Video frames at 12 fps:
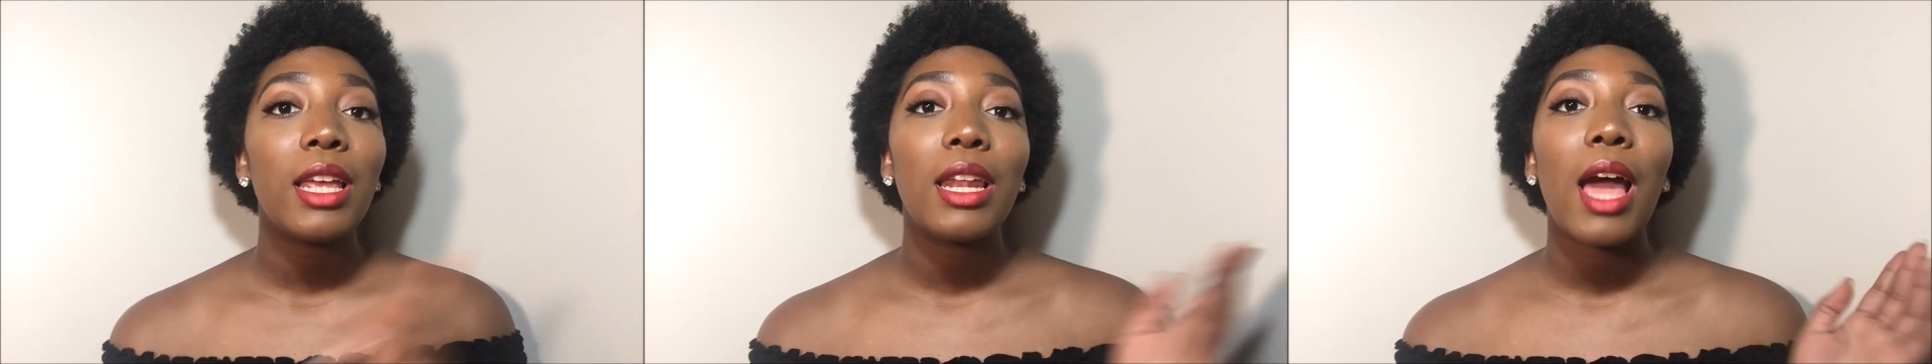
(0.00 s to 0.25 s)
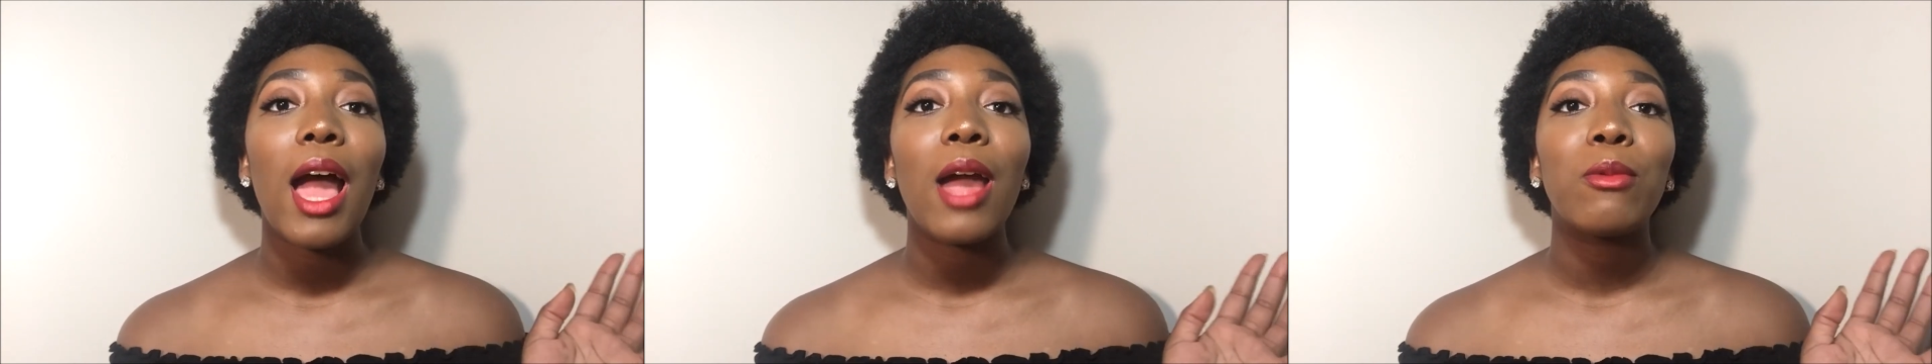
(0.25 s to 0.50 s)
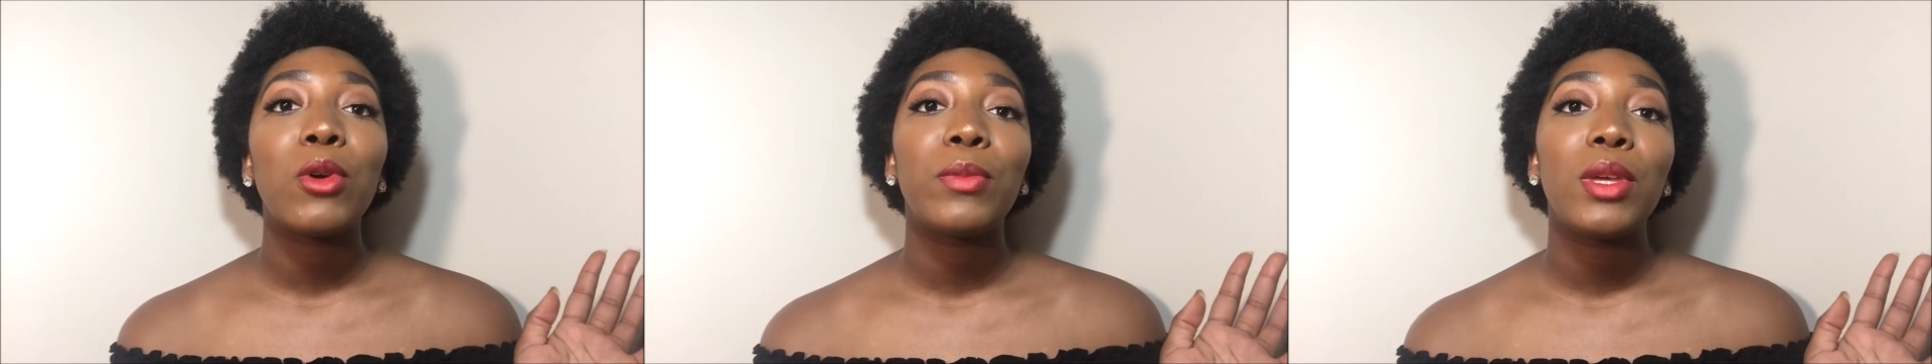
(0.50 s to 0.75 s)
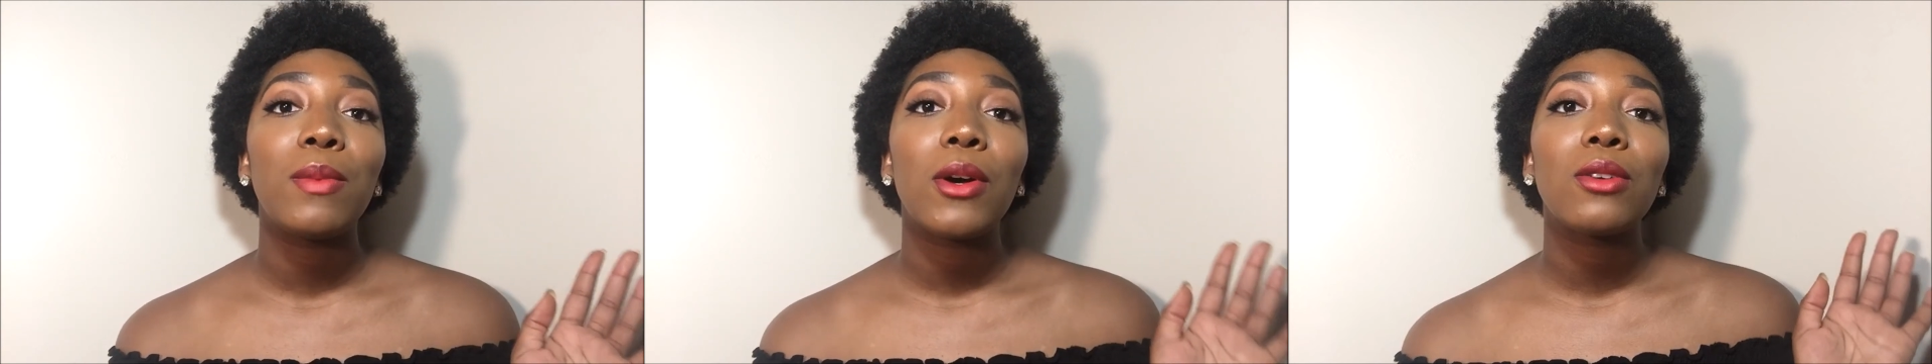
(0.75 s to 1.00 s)
and I will
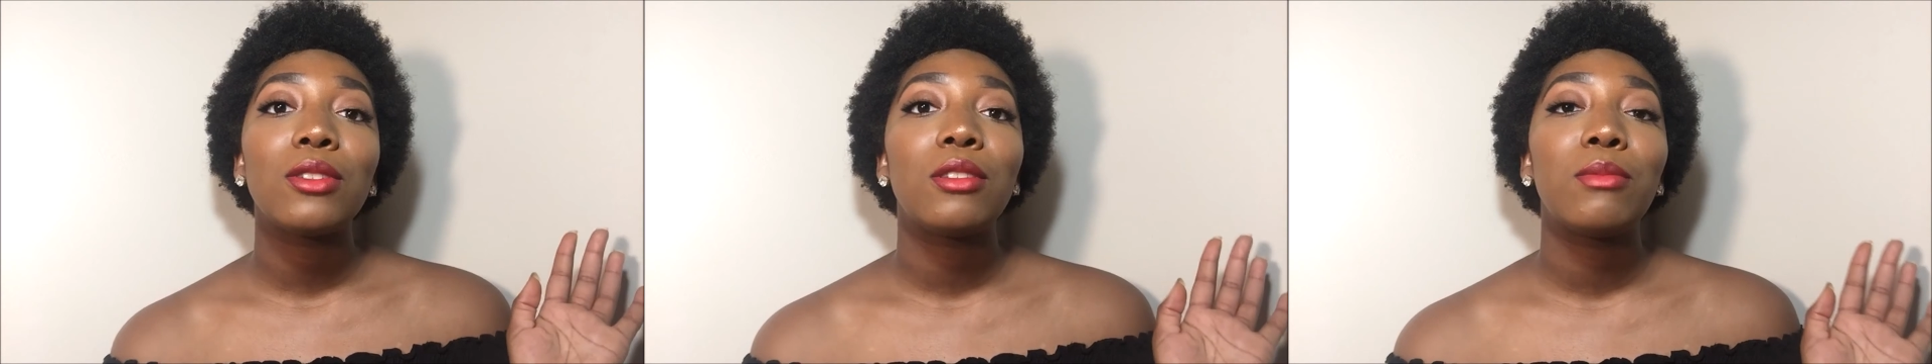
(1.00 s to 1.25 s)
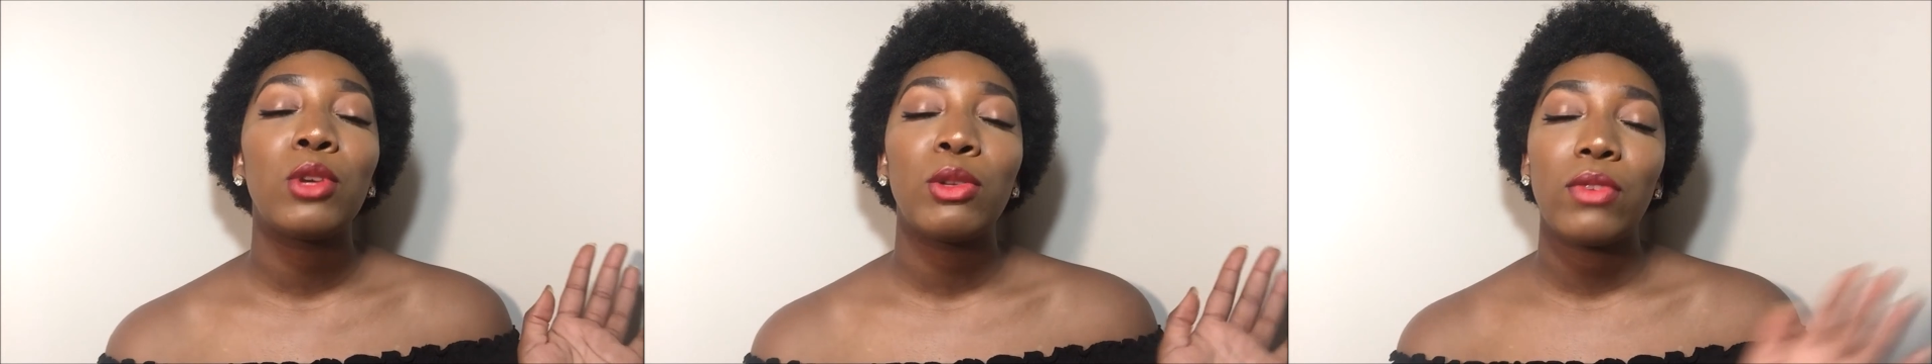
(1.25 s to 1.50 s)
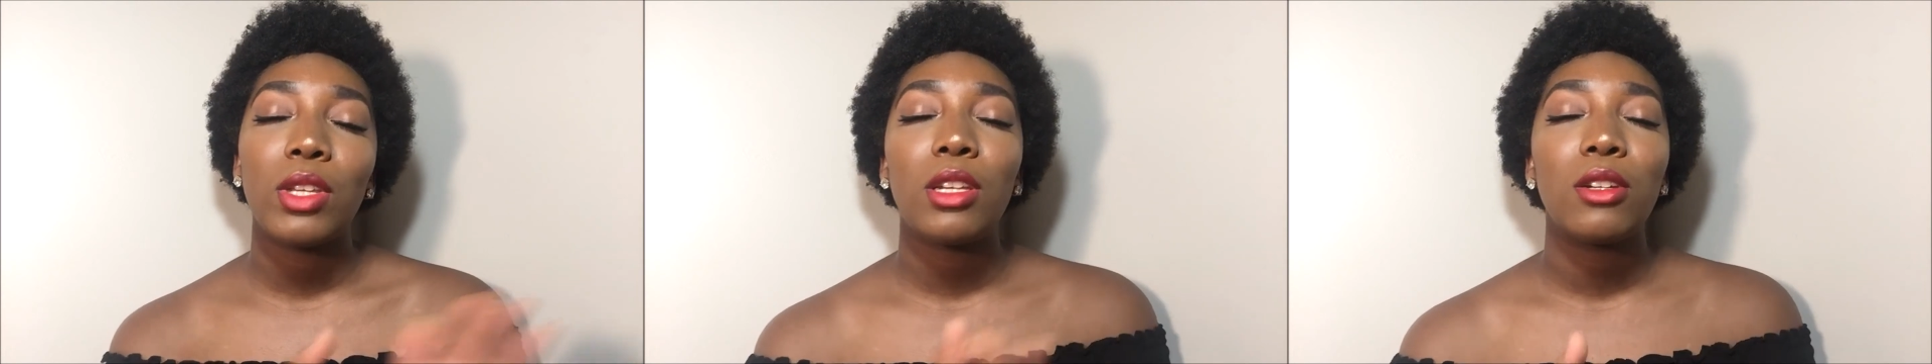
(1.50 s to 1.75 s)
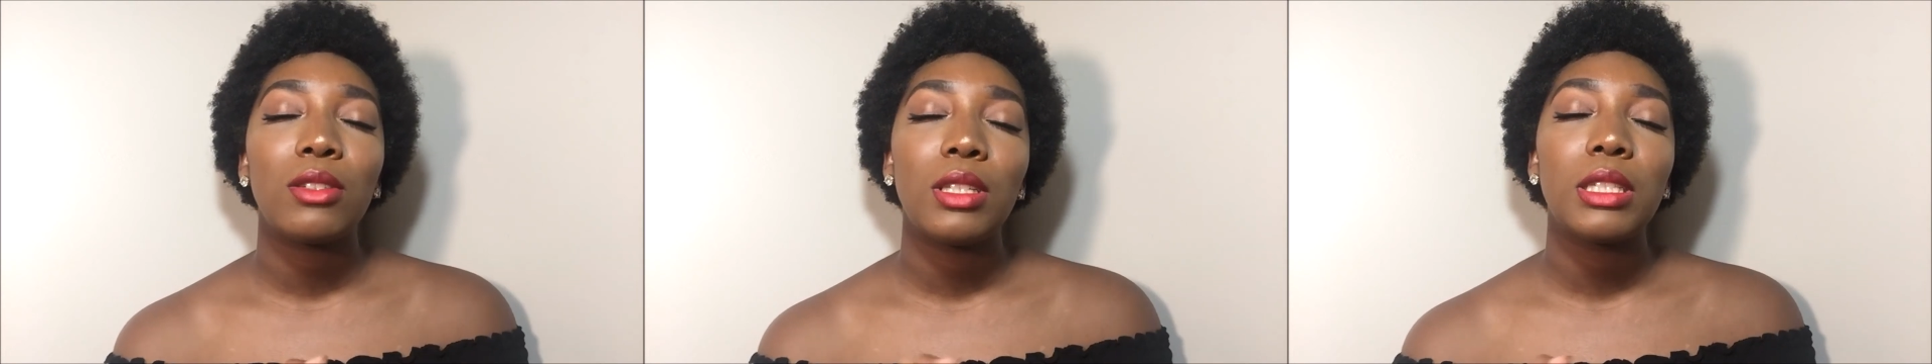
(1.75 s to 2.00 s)
be posting more
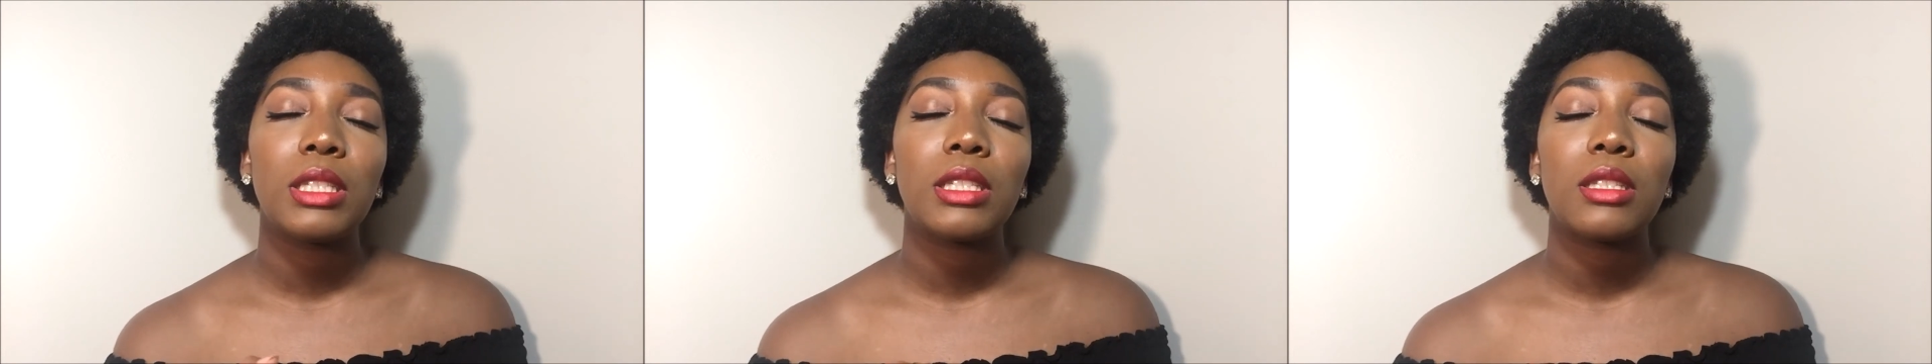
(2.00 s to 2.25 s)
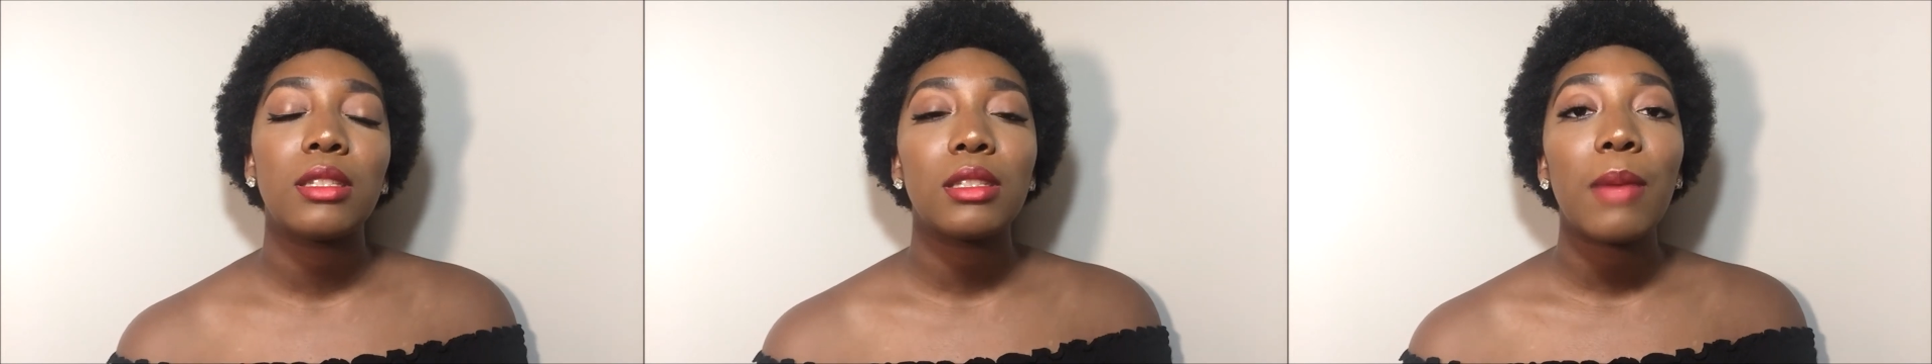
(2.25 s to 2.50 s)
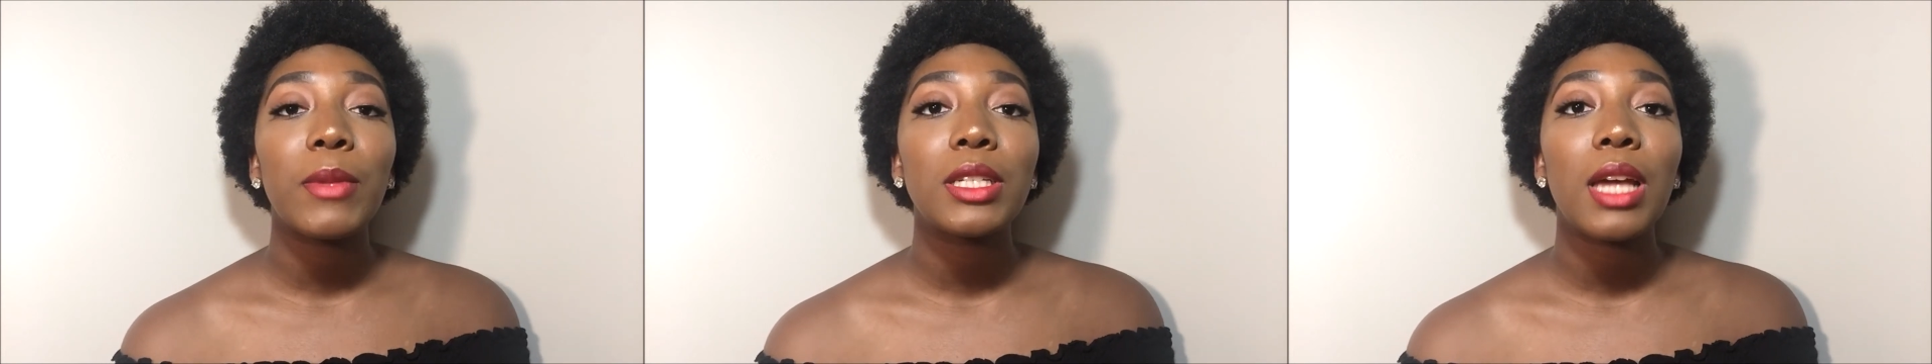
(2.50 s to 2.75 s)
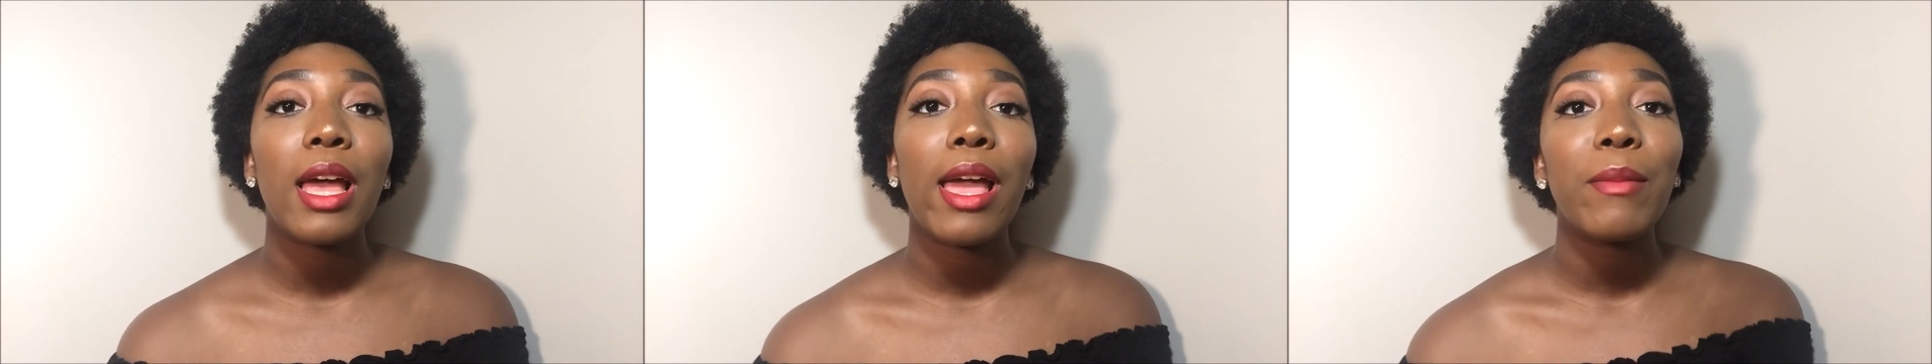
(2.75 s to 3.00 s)
videos since it's the
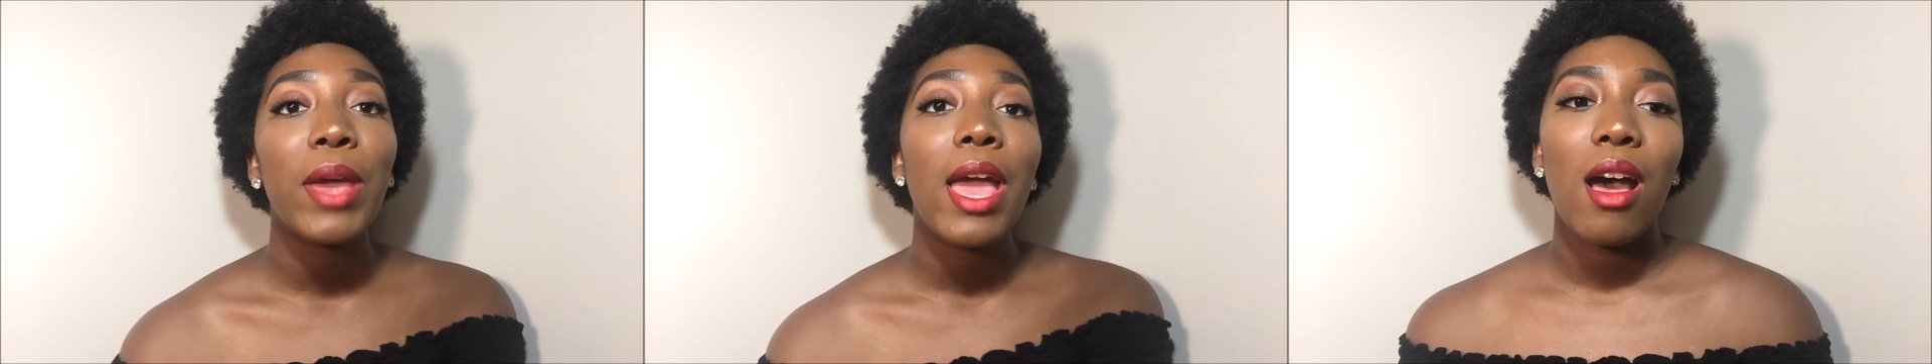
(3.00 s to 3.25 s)
summertime.